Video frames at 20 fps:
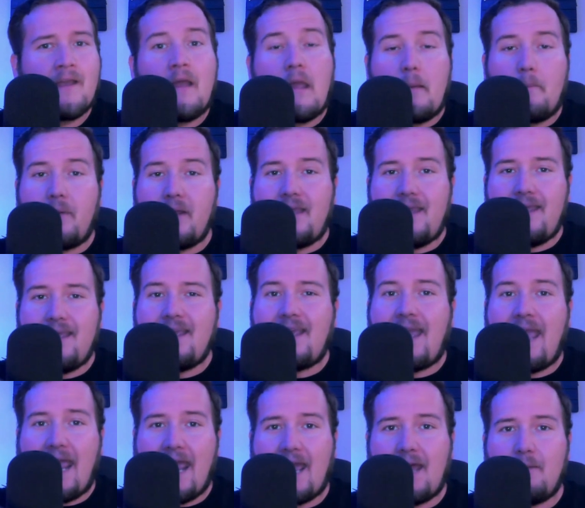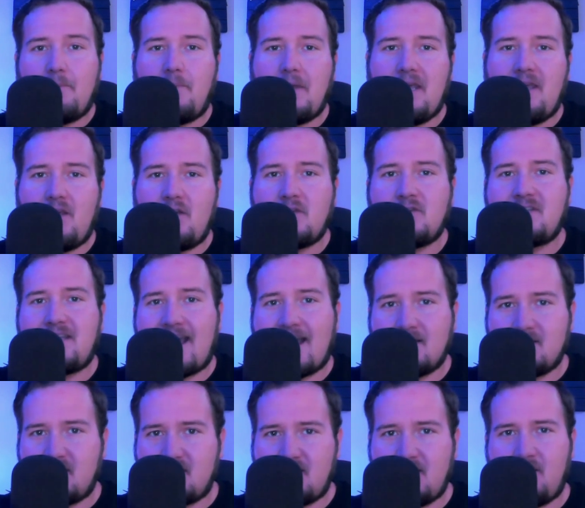but he can be used as
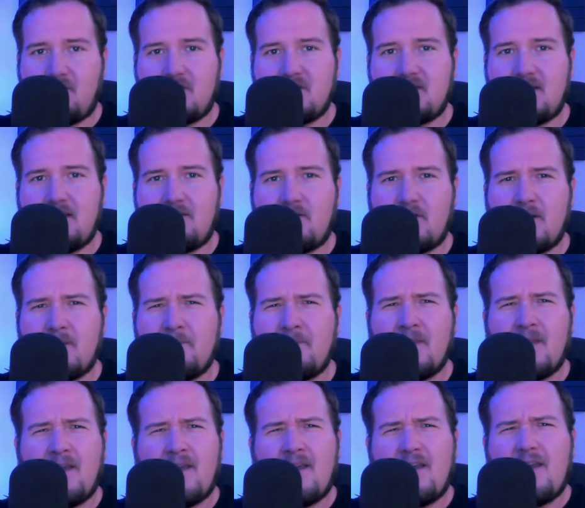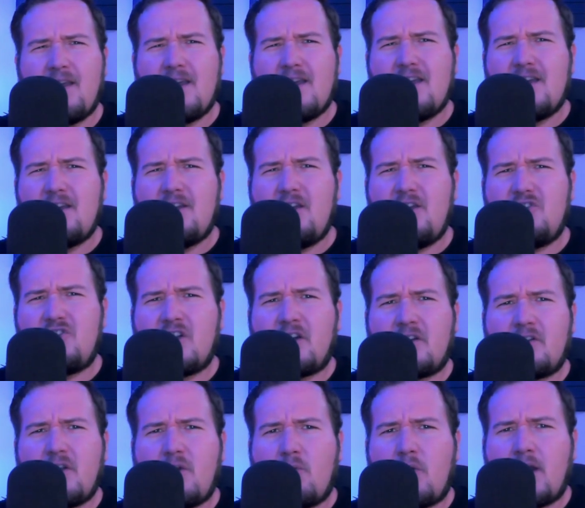a Z receiver. You
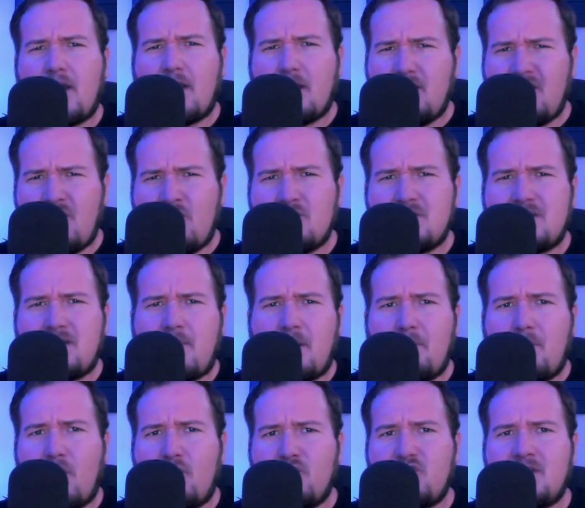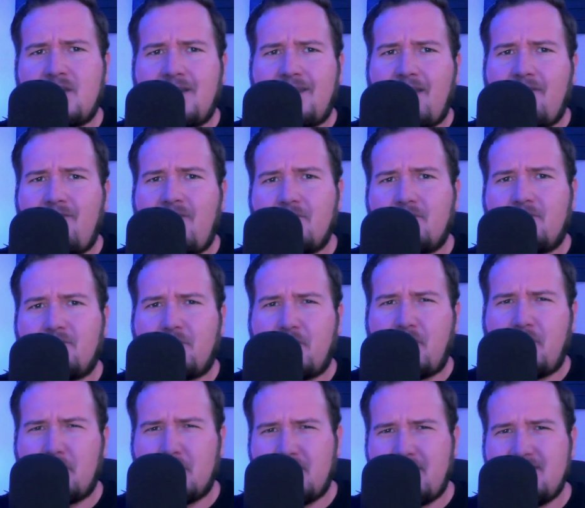generally want to use him in motion to give him free
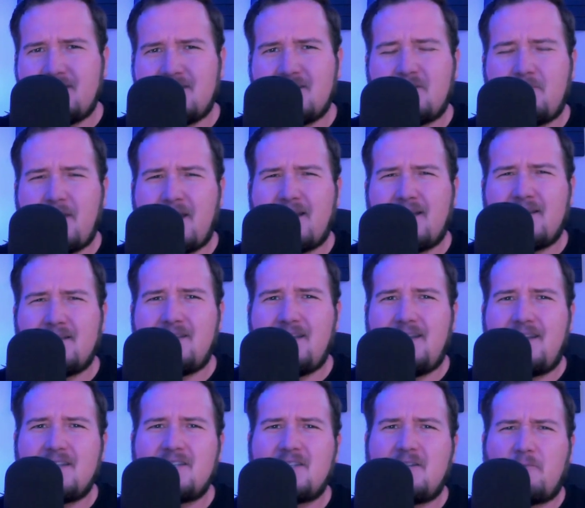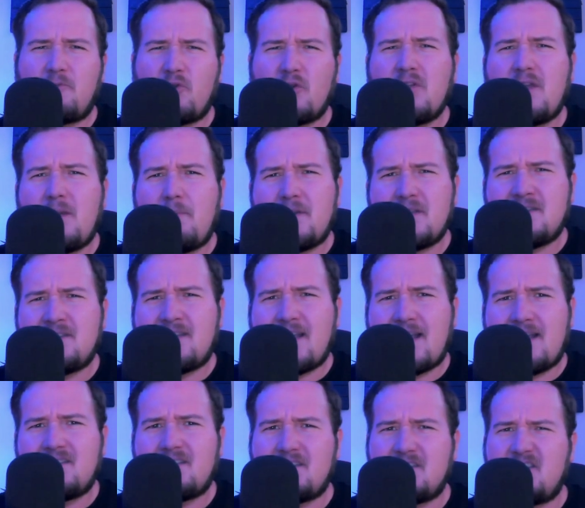releases because he doesn't really possess
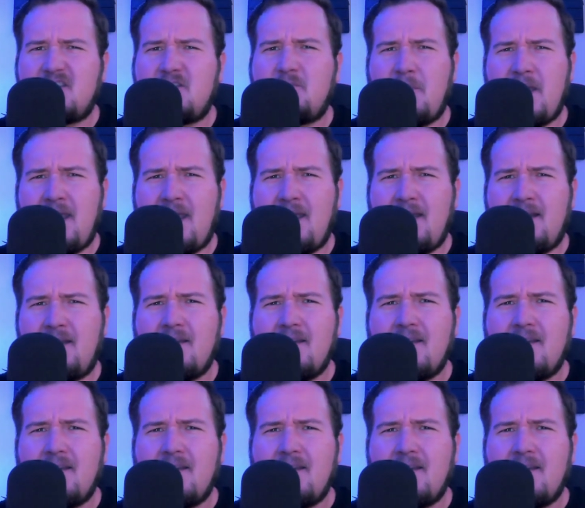the speed